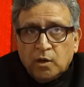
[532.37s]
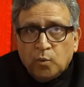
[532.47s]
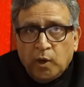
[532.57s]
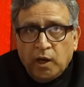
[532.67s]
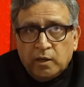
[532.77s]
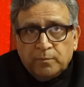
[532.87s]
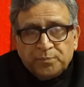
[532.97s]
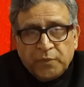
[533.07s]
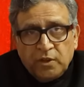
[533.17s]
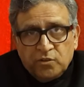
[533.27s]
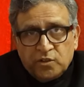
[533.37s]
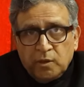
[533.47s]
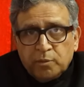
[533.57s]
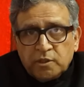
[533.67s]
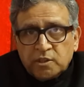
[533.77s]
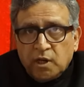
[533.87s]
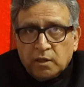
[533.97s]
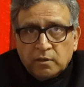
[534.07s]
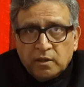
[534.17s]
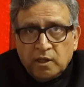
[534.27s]
while
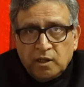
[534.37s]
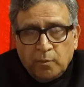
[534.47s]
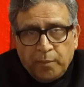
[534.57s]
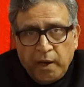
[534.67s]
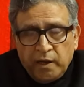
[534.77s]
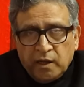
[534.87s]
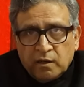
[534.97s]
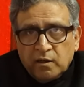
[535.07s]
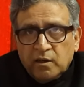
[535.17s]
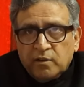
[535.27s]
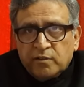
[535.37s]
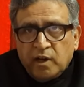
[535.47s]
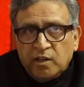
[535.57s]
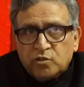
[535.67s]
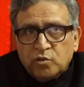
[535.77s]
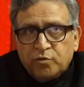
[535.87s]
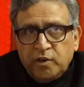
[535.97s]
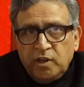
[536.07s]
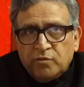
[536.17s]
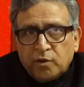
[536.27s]
Stapleton, in a panic, tries to
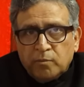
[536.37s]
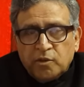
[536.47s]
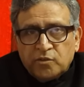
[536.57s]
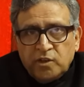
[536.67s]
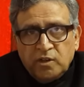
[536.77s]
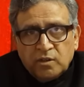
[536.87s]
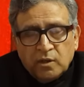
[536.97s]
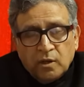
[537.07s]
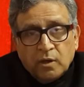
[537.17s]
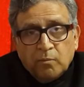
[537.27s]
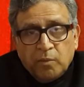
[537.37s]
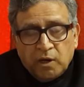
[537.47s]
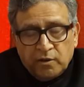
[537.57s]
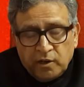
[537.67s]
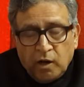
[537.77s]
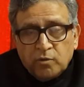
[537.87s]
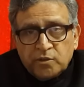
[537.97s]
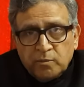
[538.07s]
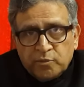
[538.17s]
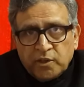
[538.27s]
flee from the scene but drowns
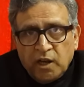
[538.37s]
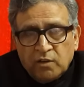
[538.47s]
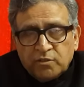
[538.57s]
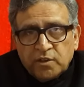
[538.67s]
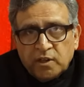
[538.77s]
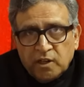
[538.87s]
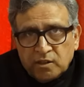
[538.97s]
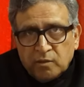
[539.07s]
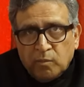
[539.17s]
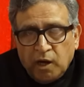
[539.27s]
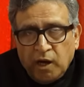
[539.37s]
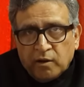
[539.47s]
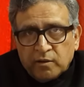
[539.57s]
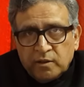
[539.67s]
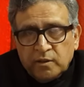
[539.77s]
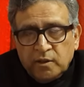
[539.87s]
himself in the mire.